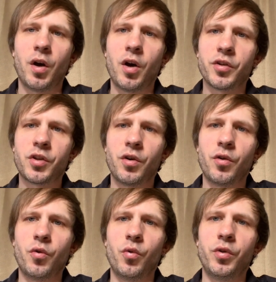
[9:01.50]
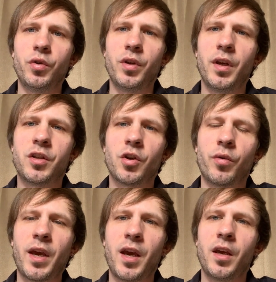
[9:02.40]
also it's
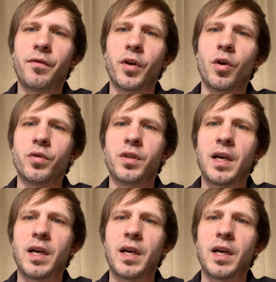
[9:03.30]
okay if it goes